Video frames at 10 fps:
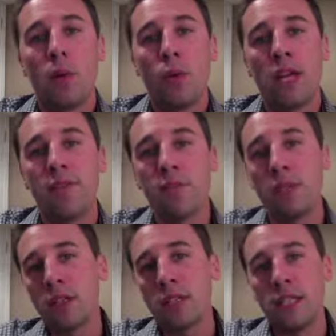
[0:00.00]
We have the
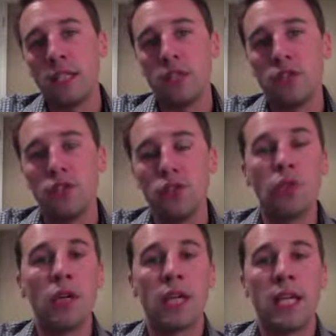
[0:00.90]
ability to
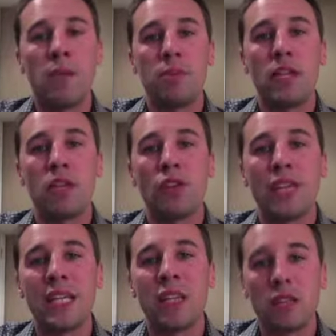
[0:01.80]
run a campaign
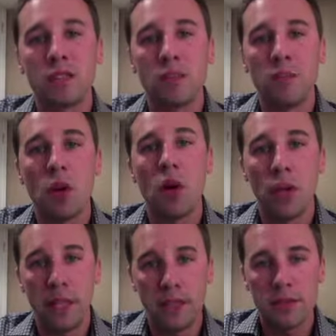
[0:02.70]
called a custom
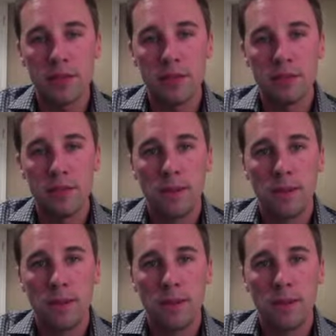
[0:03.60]
audience.